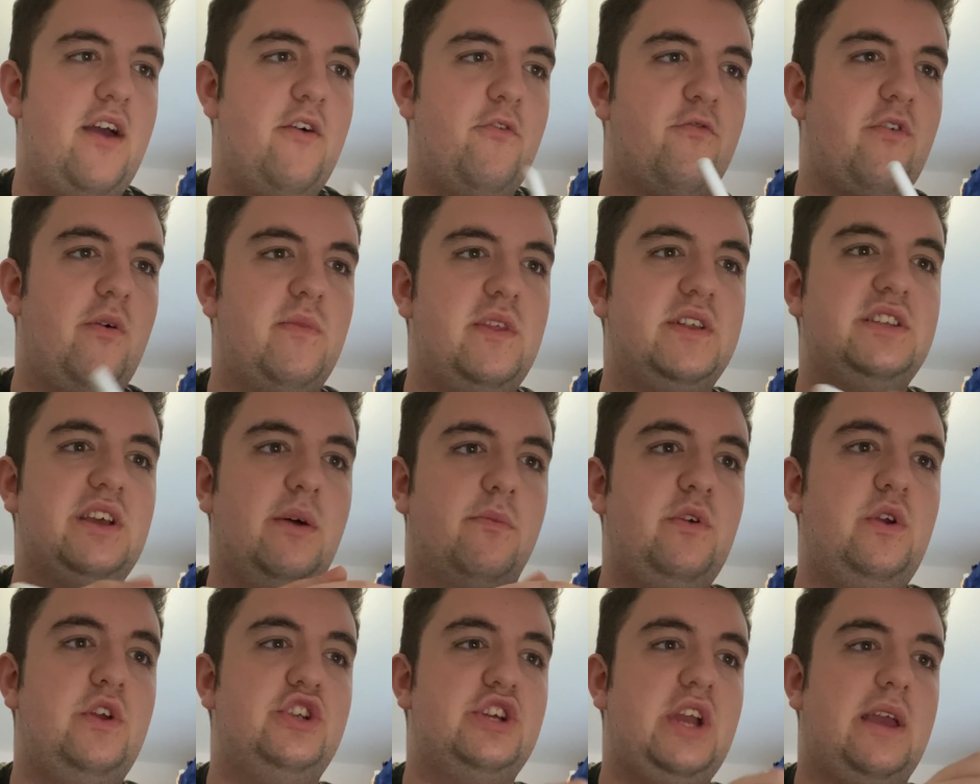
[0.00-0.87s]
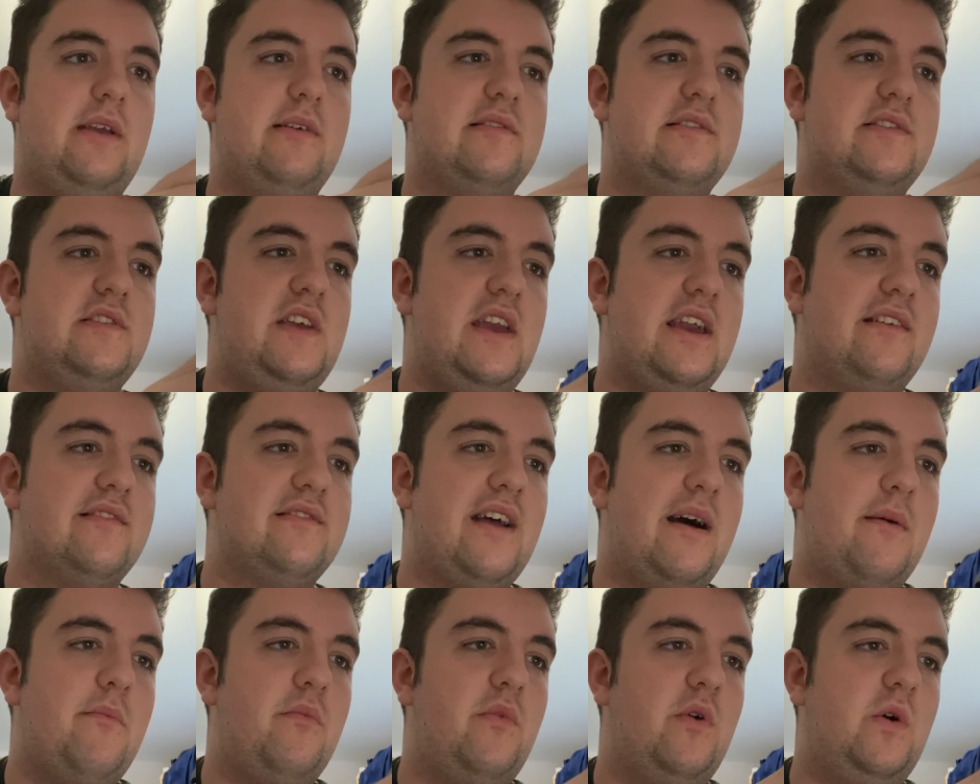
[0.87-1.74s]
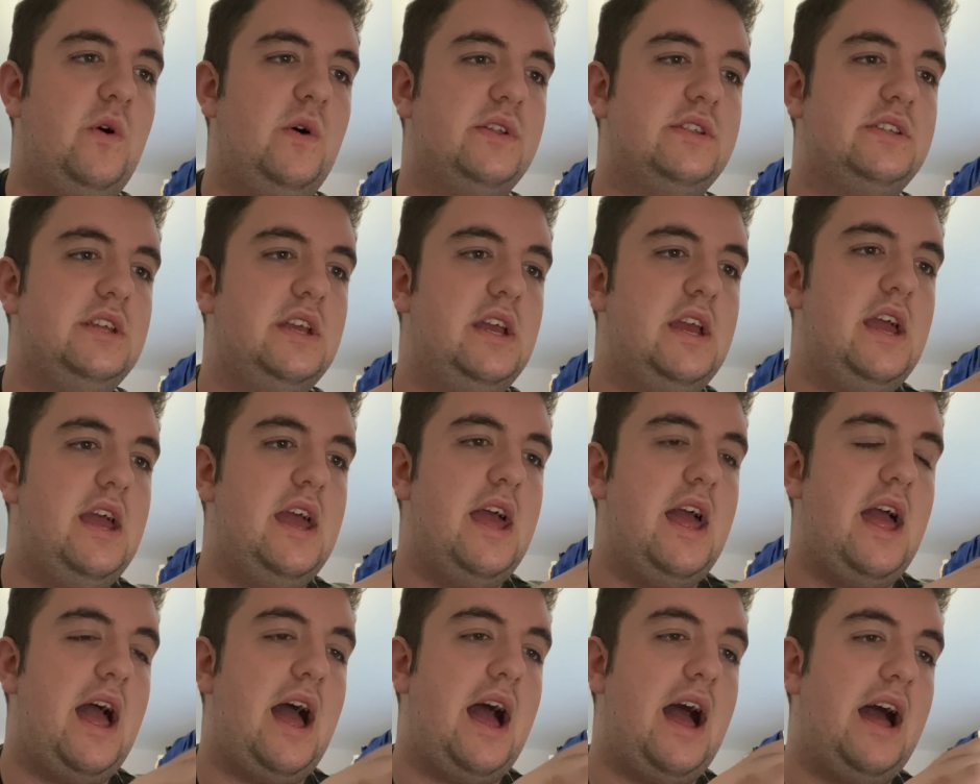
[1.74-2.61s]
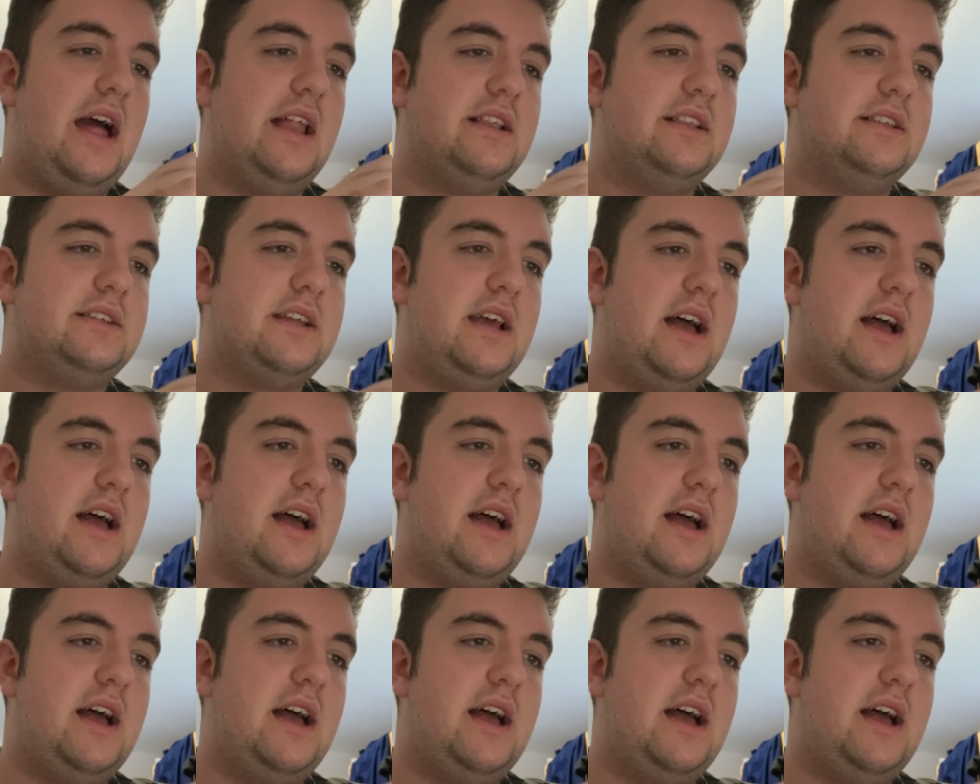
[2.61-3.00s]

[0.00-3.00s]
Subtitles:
from the WJEC exam board, and